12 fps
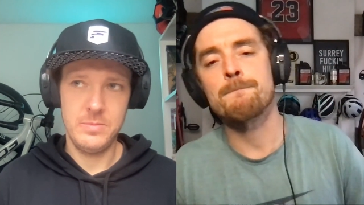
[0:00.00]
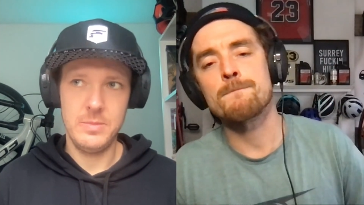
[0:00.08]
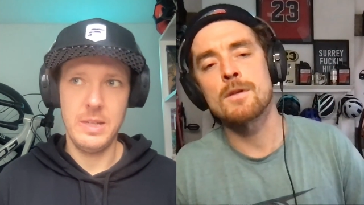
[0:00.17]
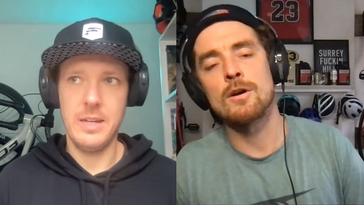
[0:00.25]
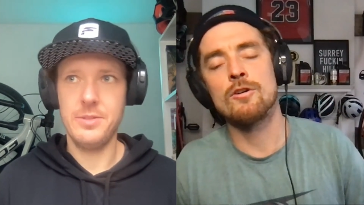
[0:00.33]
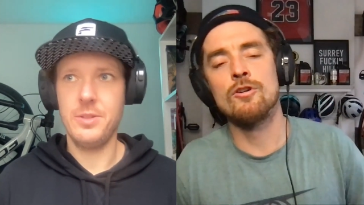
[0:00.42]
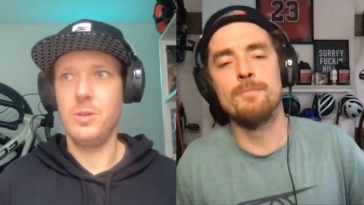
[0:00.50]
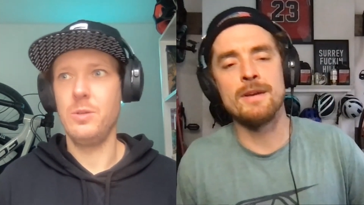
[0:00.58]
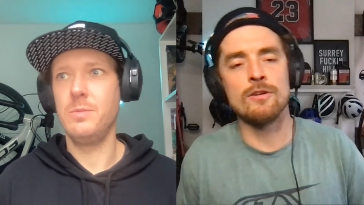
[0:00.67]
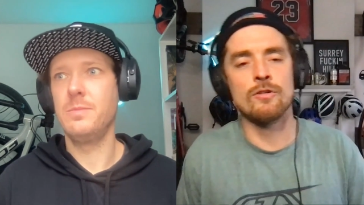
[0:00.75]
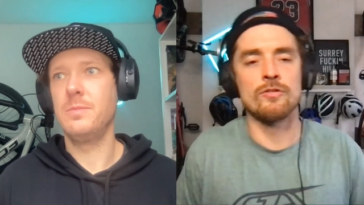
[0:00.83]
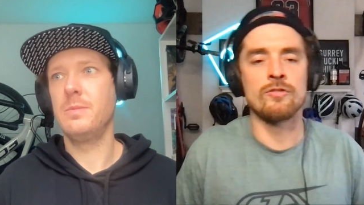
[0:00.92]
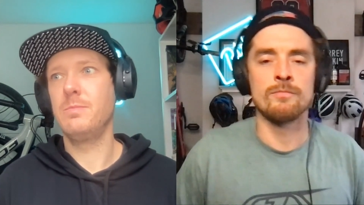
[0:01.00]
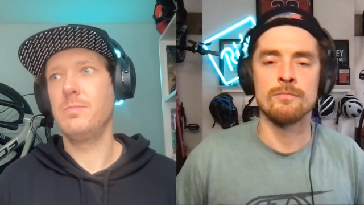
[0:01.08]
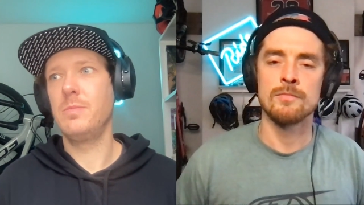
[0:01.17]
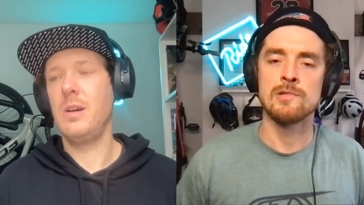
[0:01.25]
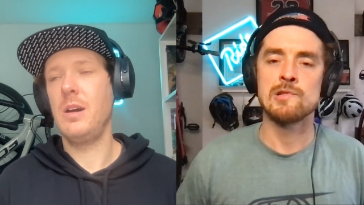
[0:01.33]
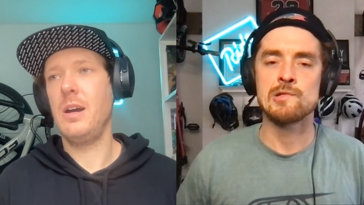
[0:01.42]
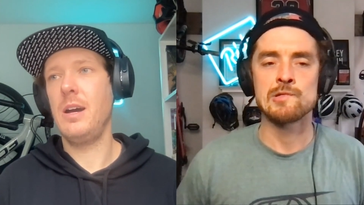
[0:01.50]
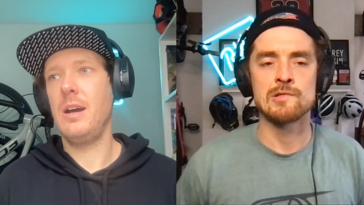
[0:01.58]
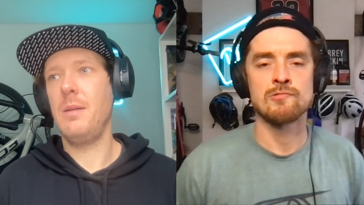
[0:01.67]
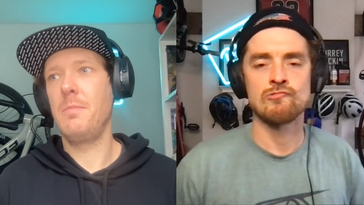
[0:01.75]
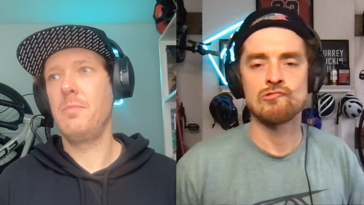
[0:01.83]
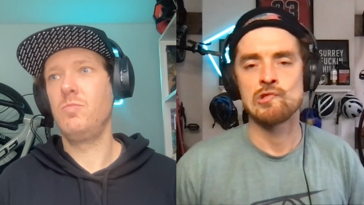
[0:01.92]
Speaker 1: Yeah, that's Who'd cool. be yours?
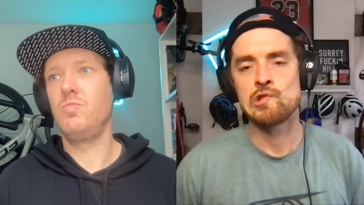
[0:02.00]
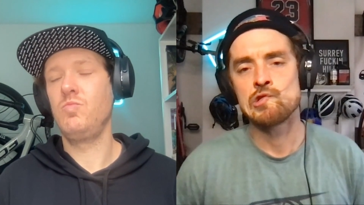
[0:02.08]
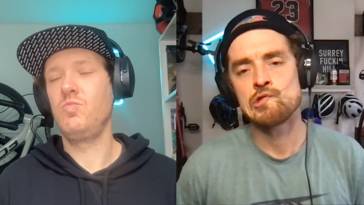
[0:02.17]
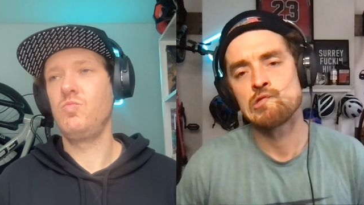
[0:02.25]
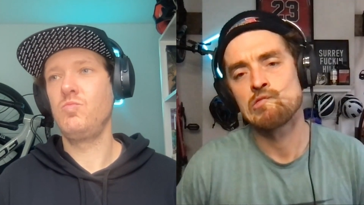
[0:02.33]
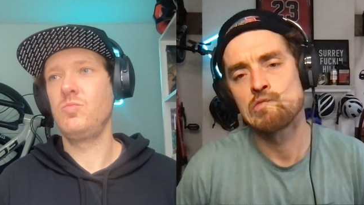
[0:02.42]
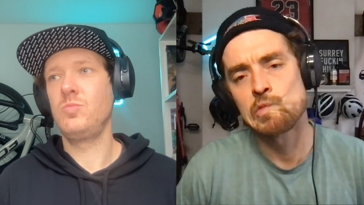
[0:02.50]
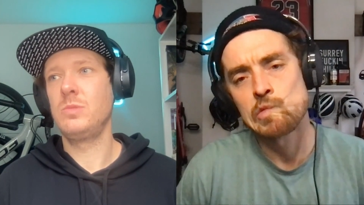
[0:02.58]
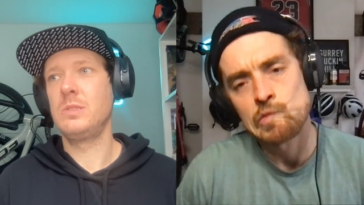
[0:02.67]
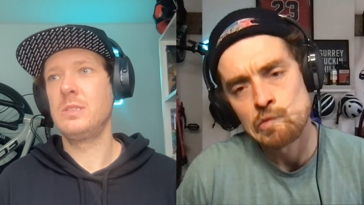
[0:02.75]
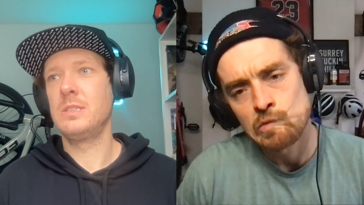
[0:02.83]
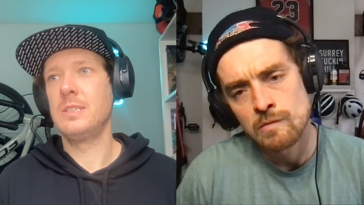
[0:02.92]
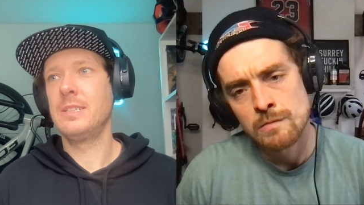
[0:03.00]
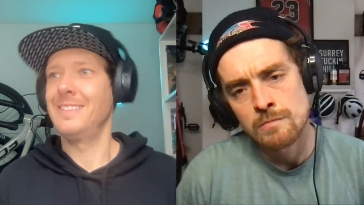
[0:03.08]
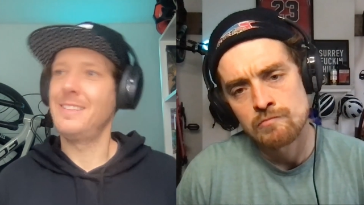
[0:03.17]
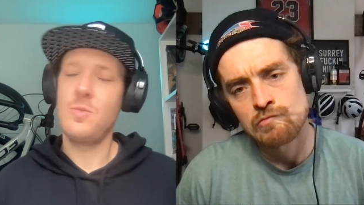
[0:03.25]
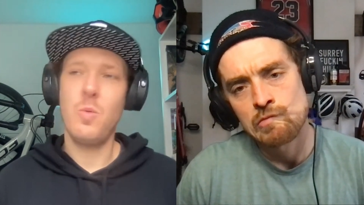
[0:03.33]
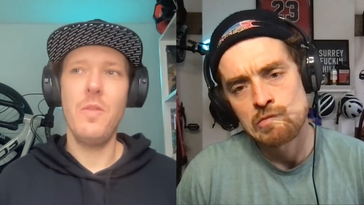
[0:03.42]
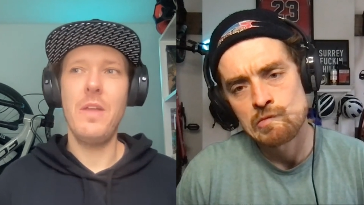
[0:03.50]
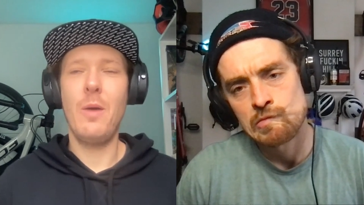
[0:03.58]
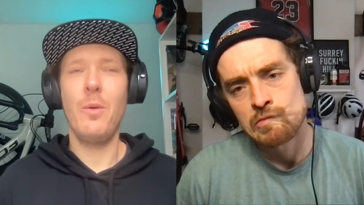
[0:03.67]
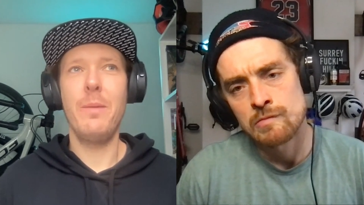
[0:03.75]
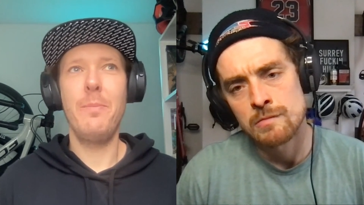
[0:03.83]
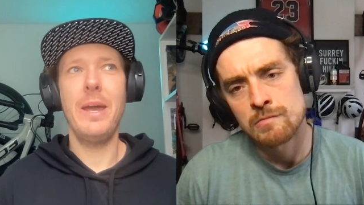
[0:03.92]
Um, there's one that I
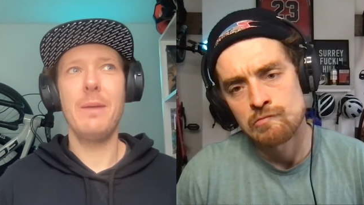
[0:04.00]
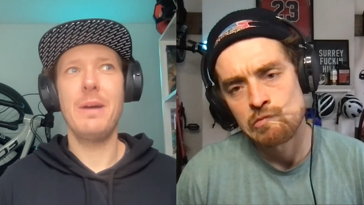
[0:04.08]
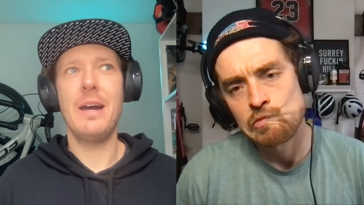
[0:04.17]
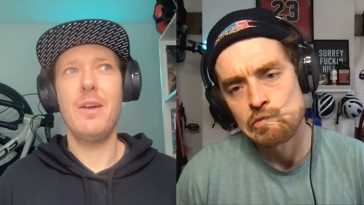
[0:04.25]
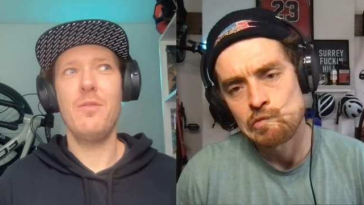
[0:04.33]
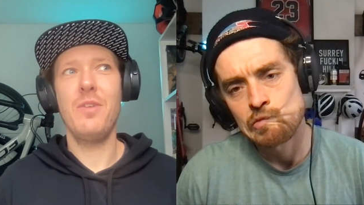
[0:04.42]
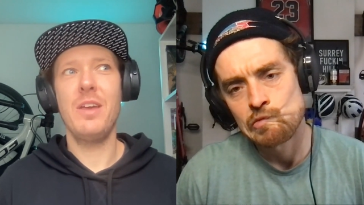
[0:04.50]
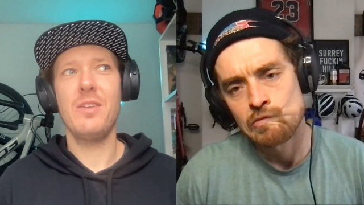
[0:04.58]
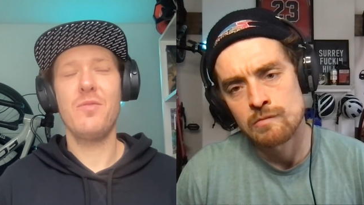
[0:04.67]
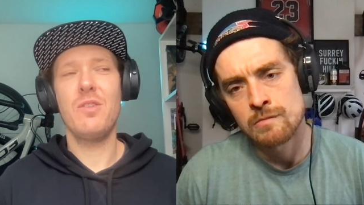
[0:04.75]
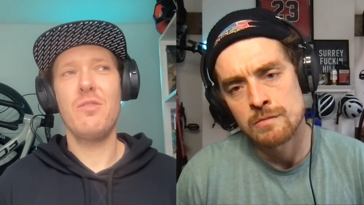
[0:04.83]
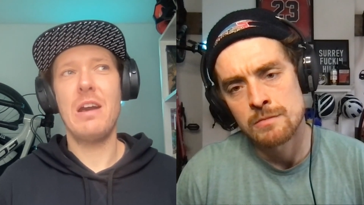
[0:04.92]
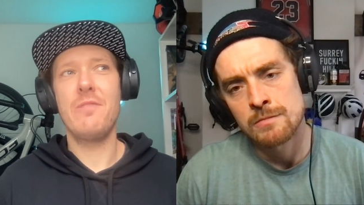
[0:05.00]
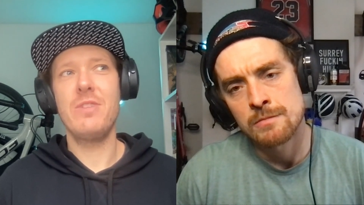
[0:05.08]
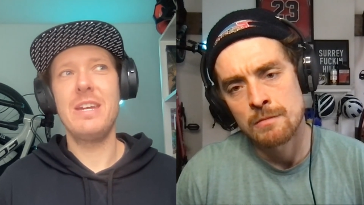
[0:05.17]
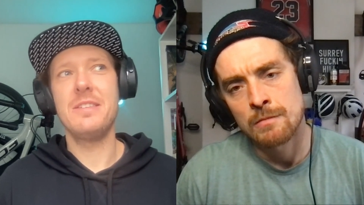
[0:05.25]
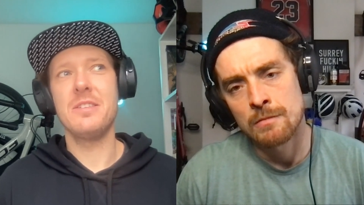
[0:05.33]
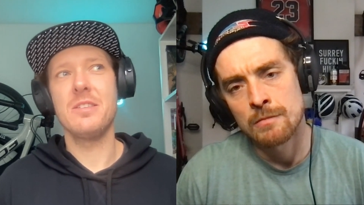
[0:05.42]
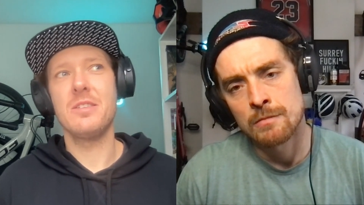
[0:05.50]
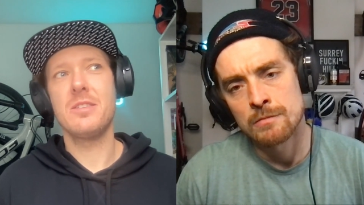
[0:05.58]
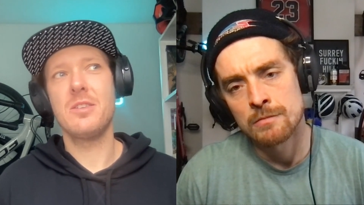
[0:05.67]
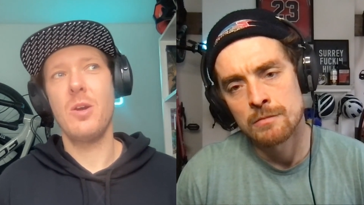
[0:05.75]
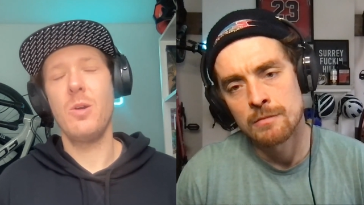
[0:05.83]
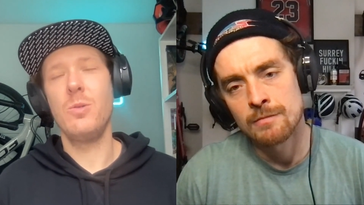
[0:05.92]
want to pick, but I don't think it's for the right reasons,
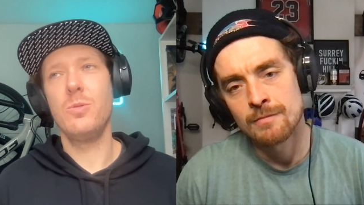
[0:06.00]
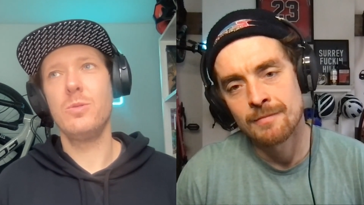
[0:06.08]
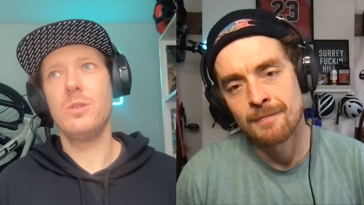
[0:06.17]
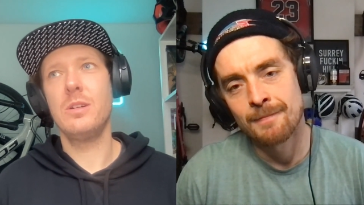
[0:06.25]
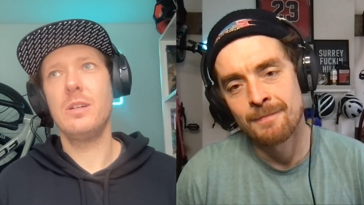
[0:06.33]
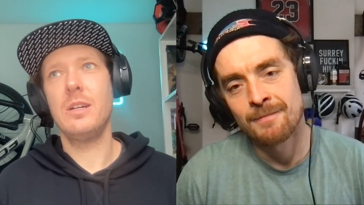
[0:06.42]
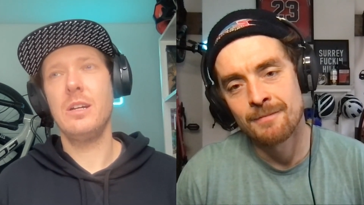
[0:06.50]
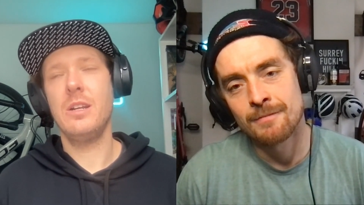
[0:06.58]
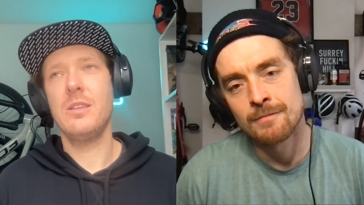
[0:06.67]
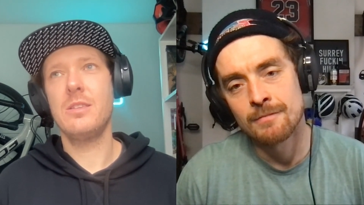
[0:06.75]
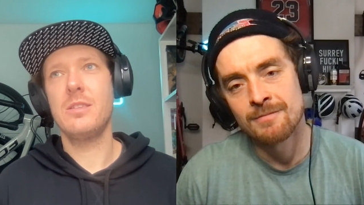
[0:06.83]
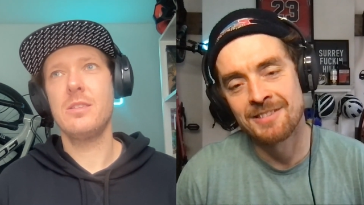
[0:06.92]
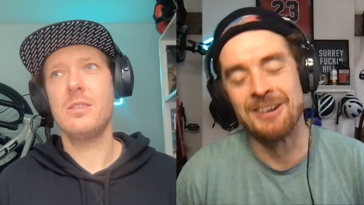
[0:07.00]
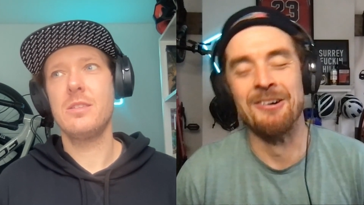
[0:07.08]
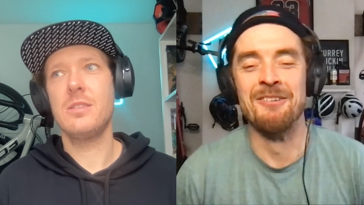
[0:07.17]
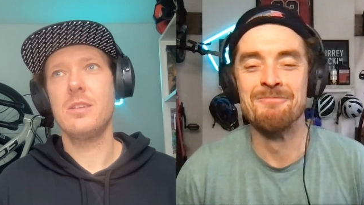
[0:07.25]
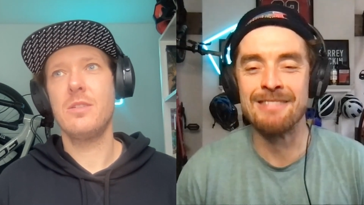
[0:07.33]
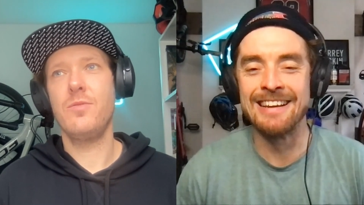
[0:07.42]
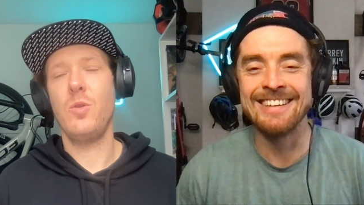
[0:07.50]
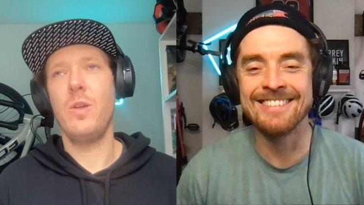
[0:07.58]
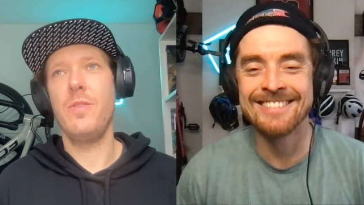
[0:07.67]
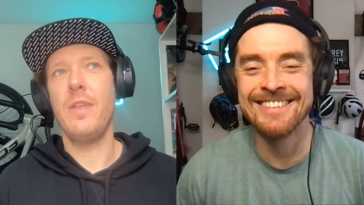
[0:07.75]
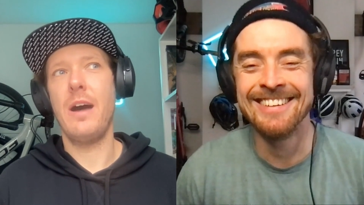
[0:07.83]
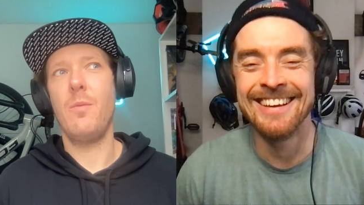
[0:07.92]
so I'm going to Go on, avoid
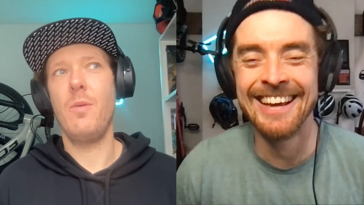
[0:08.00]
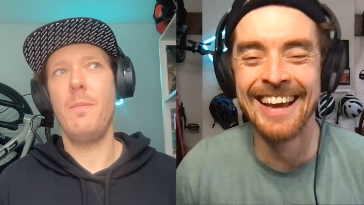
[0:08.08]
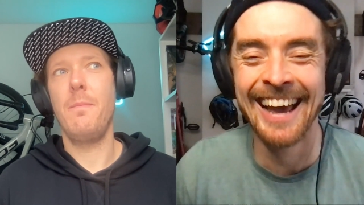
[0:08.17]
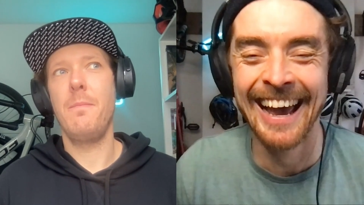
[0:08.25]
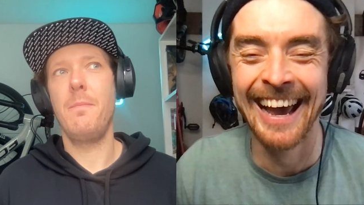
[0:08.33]
please. that one.